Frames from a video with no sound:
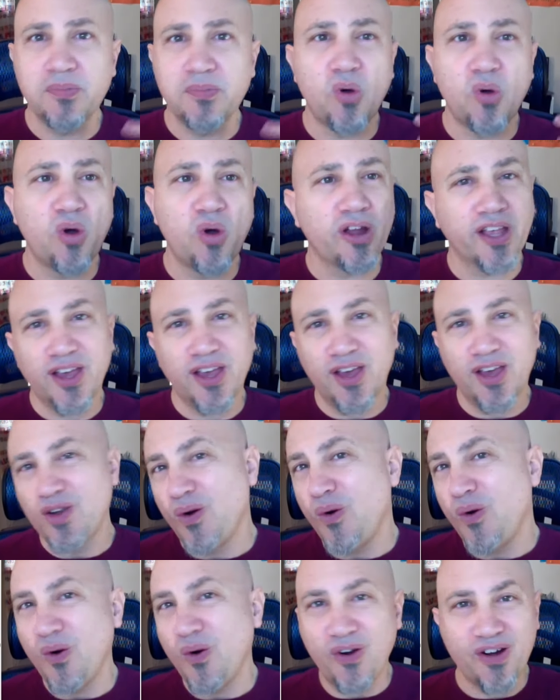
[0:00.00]
Morgan
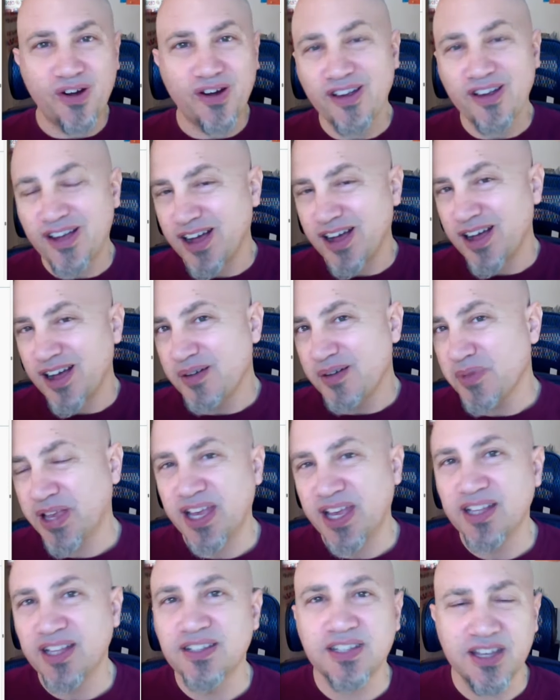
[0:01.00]
or uh,
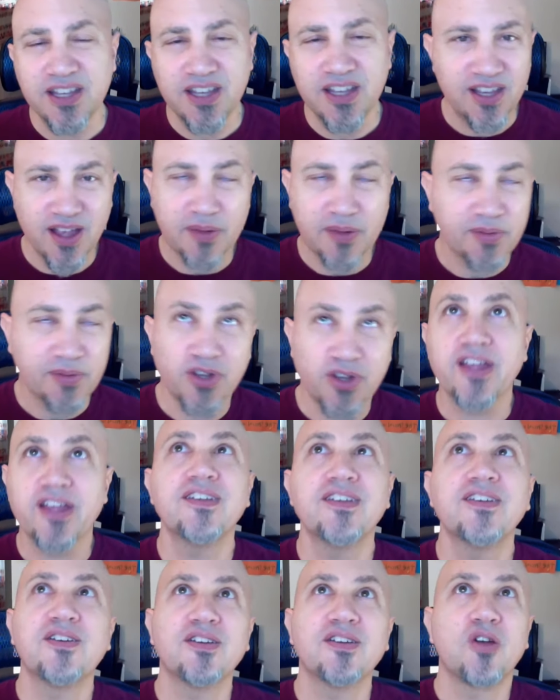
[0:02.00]
McKinsey, I'm sorry,
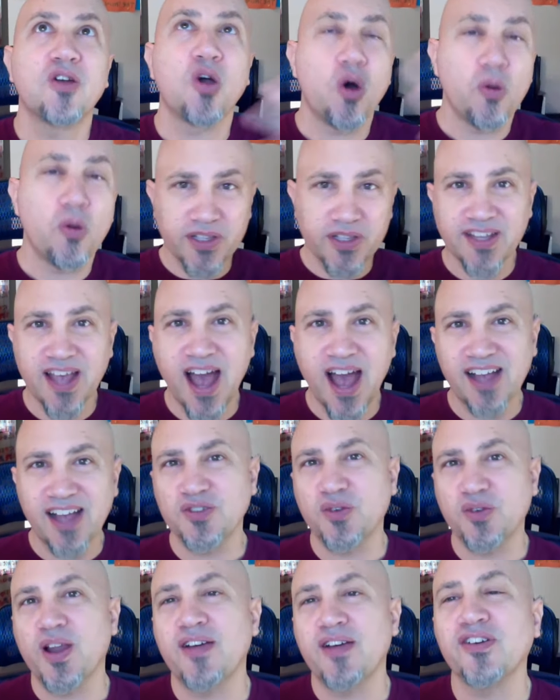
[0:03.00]
Goldman Sachs
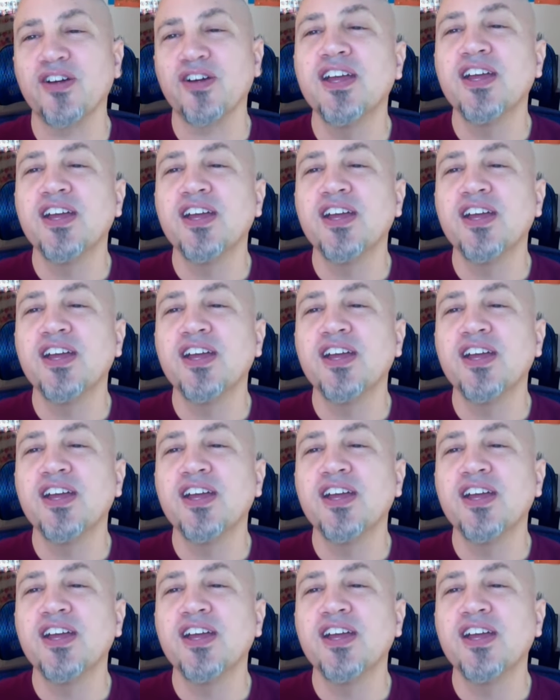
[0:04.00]
or whatever.